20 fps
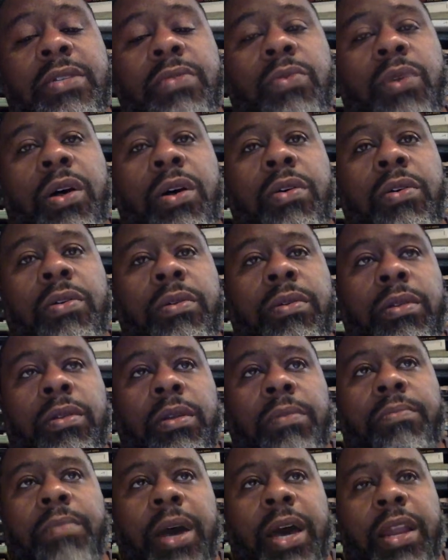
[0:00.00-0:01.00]
while the
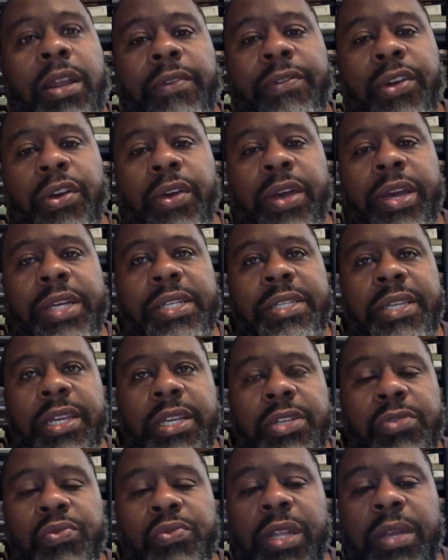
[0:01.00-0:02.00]
body of your essay
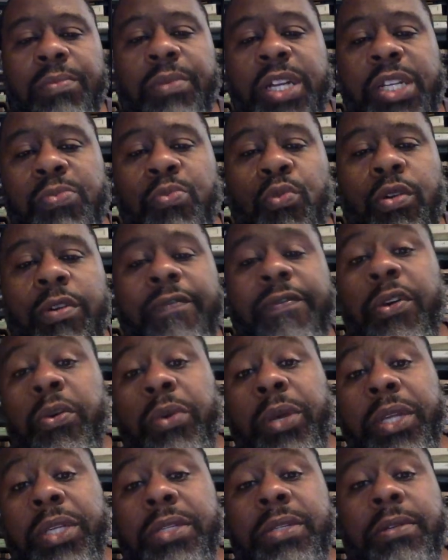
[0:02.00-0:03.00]
is really much more
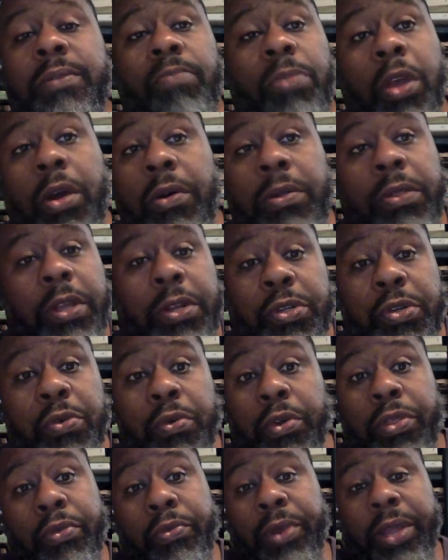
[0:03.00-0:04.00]
focused on the 2
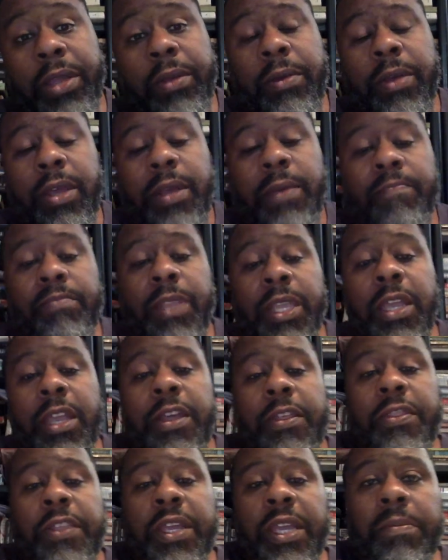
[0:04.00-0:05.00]
or 3 key
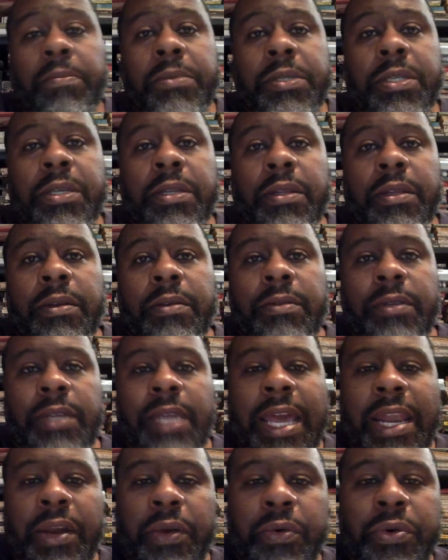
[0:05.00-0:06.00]
themes and the
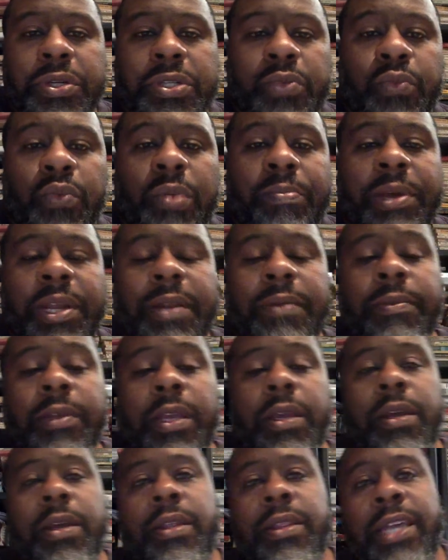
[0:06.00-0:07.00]
categories of women
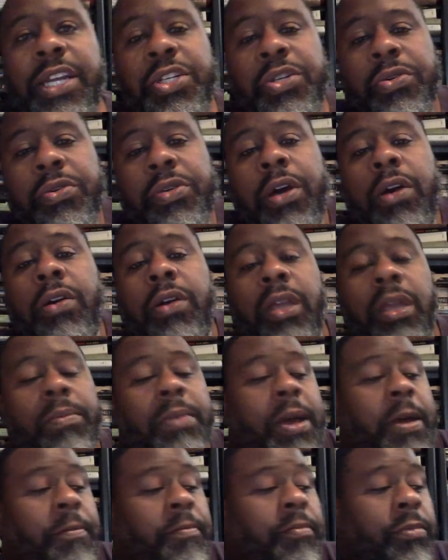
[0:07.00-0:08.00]
that you're talking
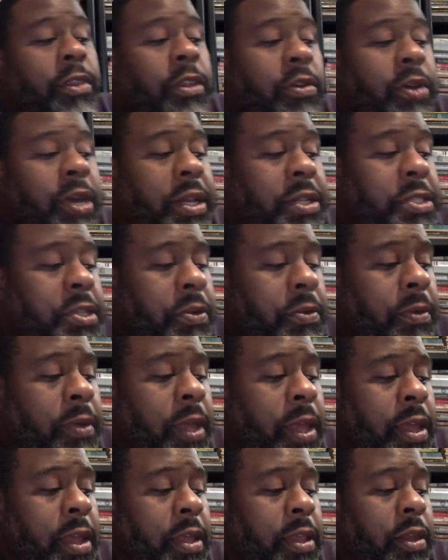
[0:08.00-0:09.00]
about. Right, so
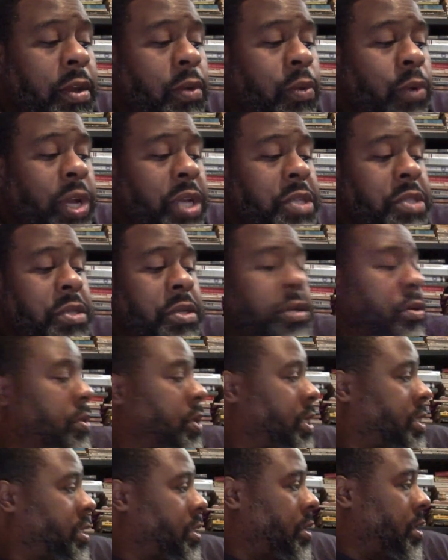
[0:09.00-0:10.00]
there are ways to do
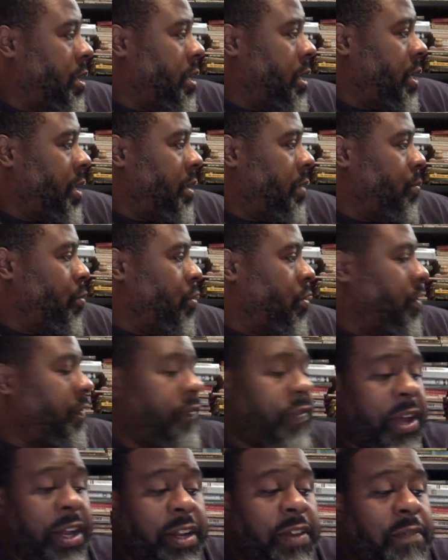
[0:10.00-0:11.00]
this in a more
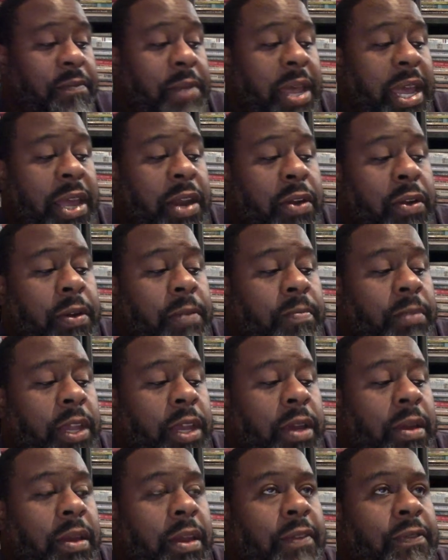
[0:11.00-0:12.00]
effective manner
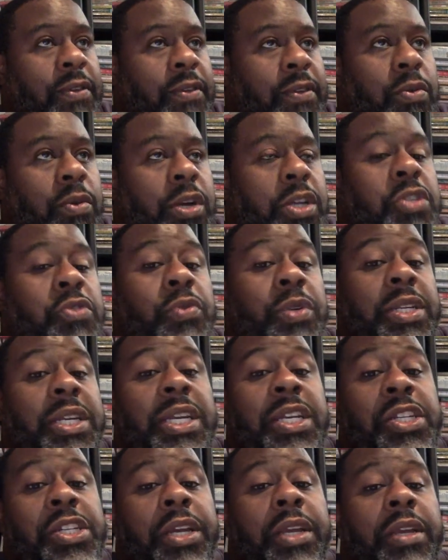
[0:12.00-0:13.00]
if you are
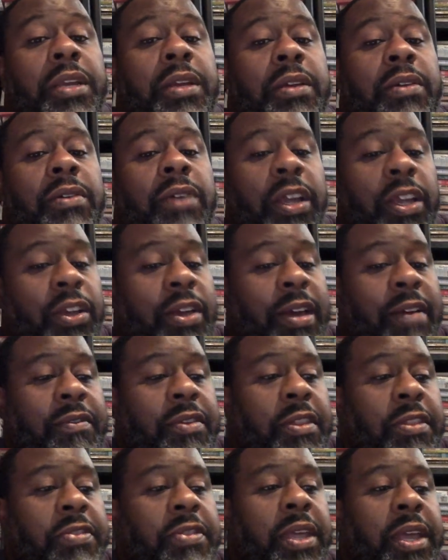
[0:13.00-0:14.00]
strategic. You have
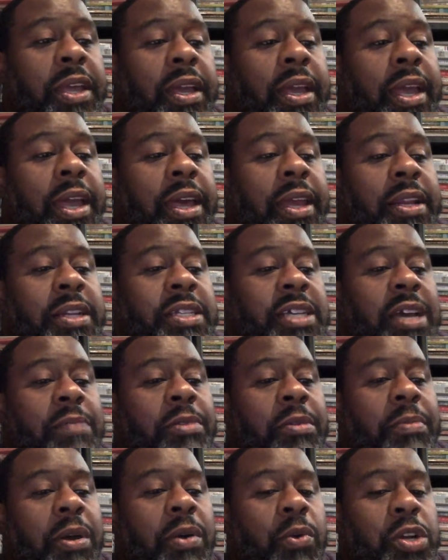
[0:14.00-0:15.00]
to think ahead of time
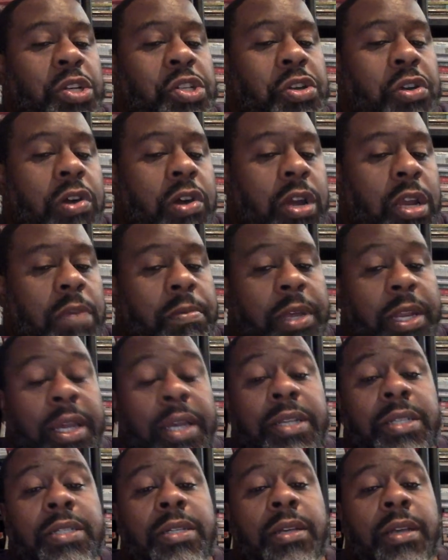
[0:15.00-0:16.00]
about what your argument
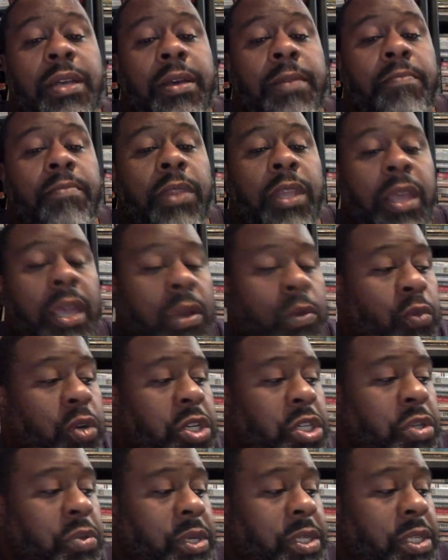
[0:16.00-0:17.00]
is and
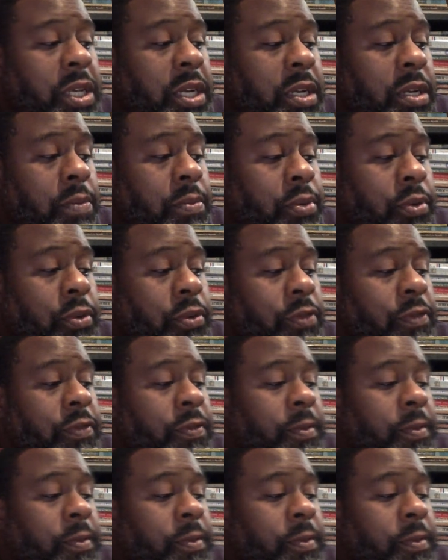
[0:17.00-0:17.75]
what you intend to prove.